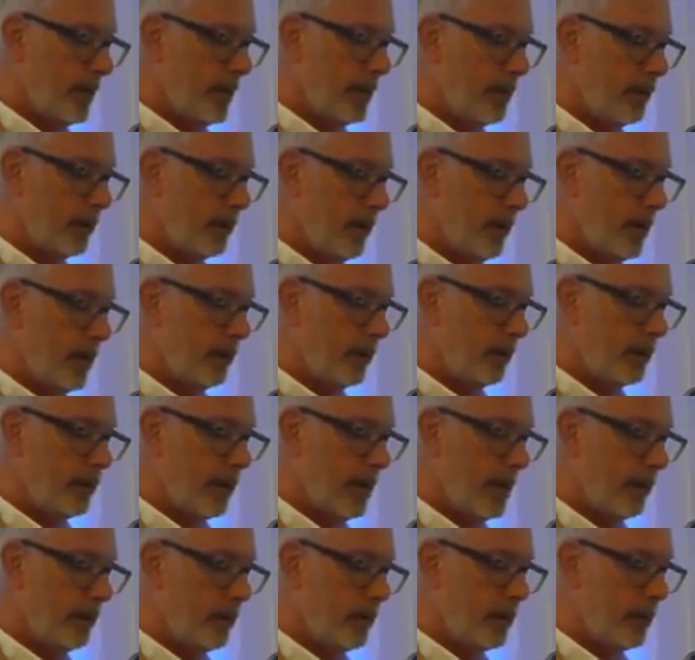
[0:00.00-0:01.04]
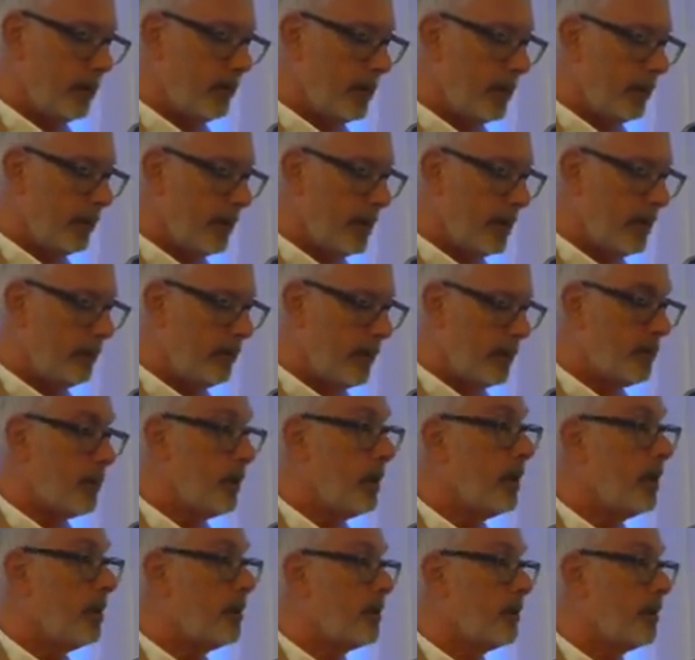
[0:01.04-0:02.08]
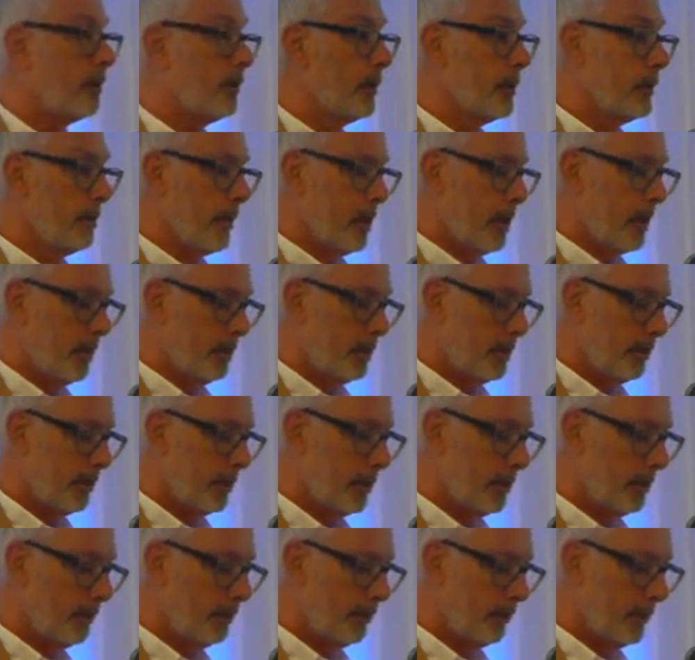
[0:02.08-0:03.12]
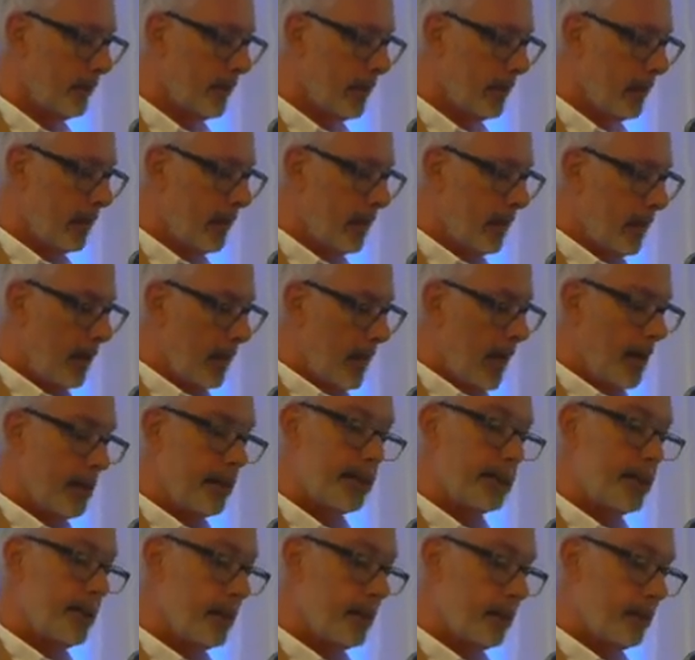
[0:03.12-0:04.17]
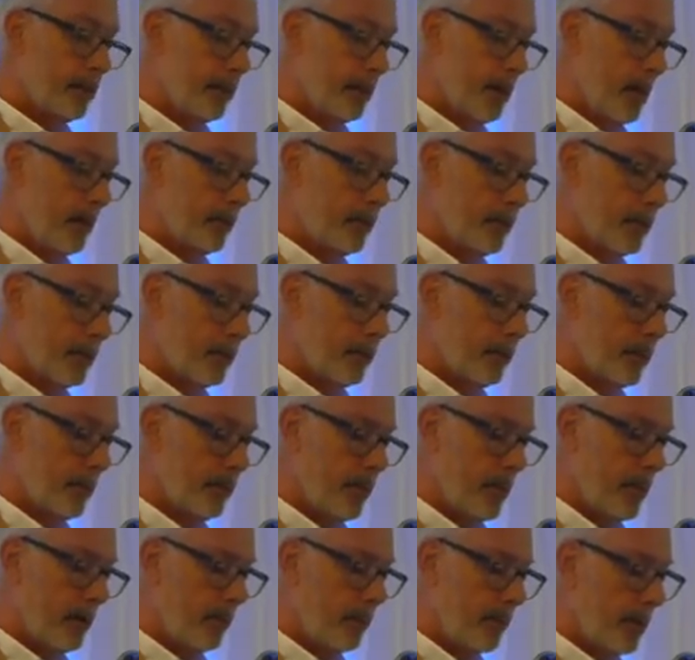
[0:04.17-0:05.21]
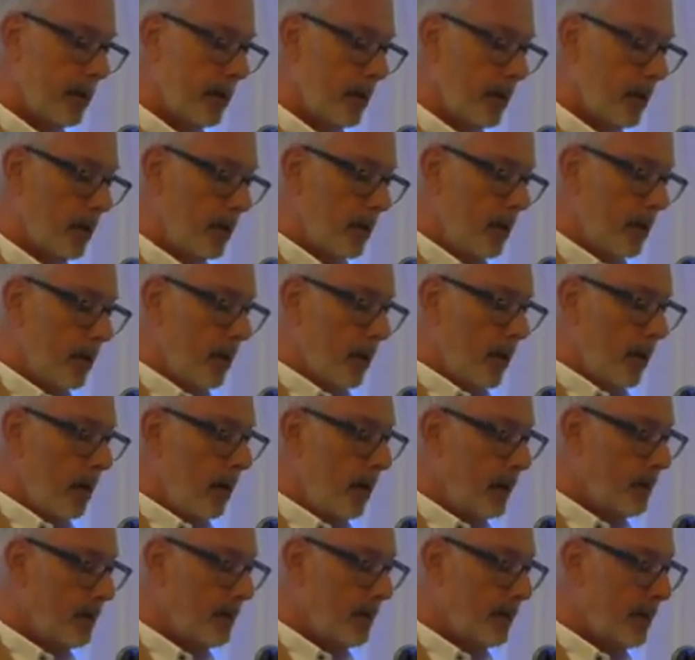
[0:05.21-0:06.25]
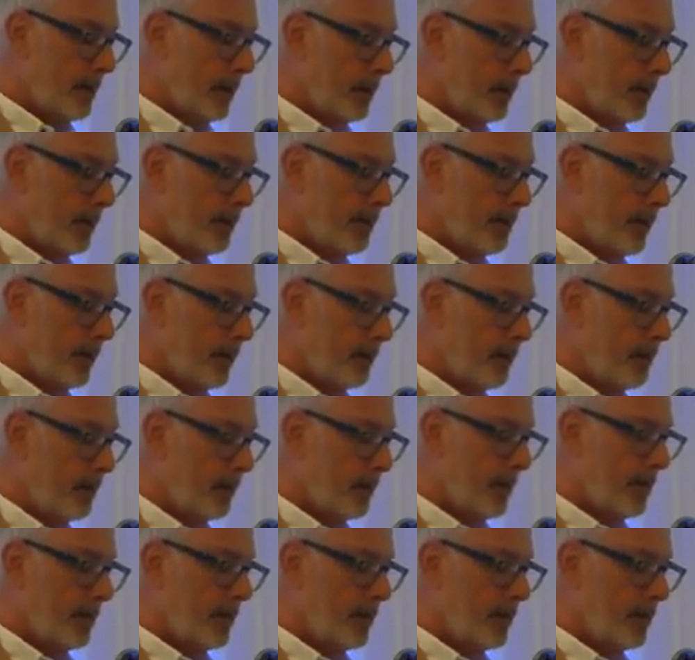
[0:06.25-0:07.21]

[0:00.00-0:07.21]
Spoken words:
made the final chapter of her life as positive as possible. And it didn't stop just with Mum. Hospice care extends to the